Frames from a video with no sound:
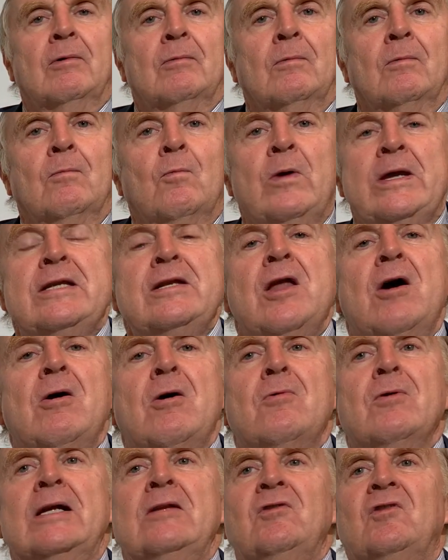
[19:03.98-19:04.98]
We
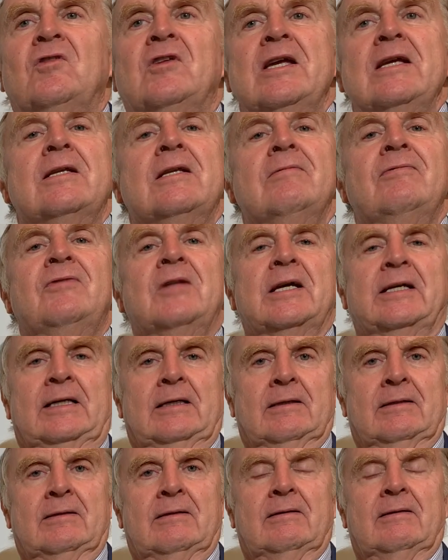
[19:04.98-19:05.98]
know instinctively
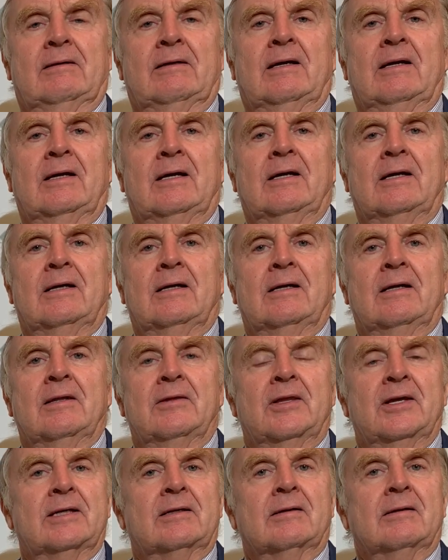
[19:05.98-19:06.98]

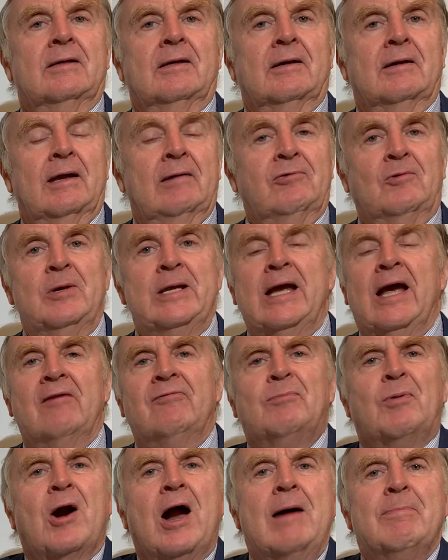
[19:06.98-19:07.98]
that if we
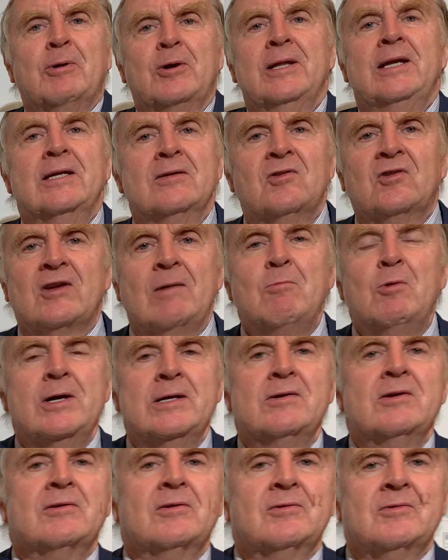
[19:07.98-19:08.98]
have property and
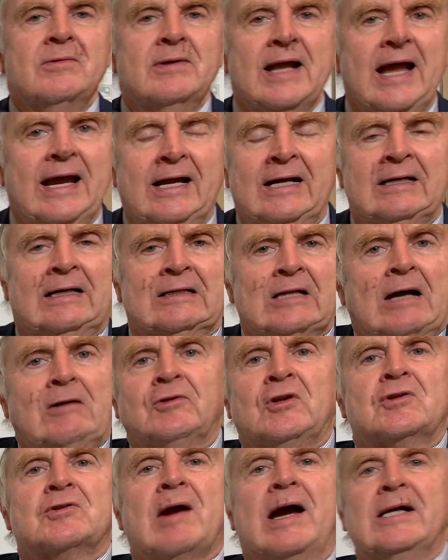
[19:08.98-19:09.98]
someone
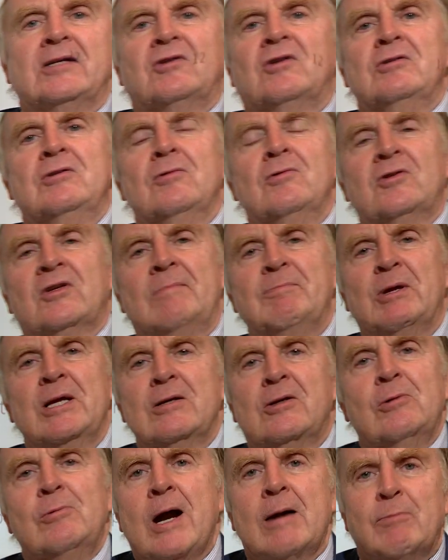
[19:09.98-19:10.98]
else tries to do something
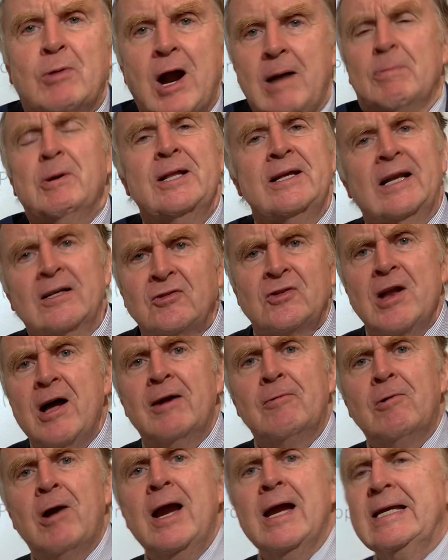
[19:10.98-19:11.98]
to our property, that's
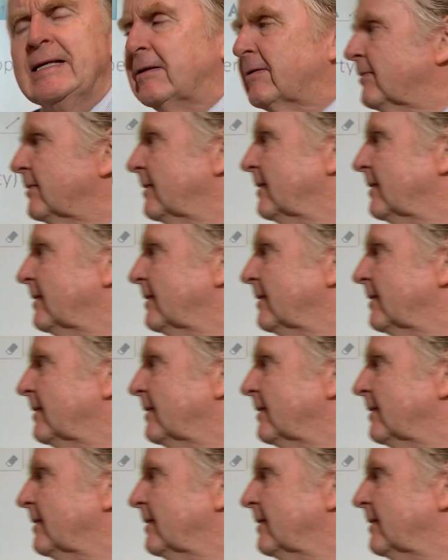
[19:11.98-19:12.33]
not right.